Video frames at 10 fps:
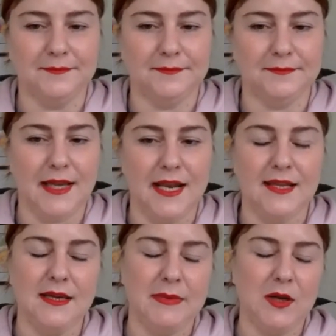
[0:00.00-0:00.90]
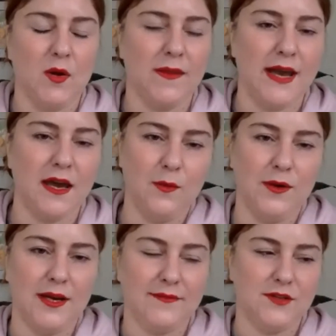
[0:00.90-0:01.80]
anything beyond that, I would
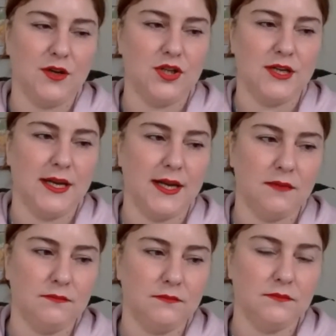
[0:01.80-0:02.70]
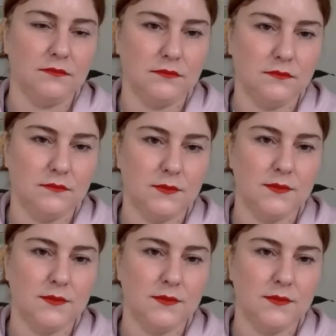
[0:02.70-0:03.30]
have to go check out. Yeah,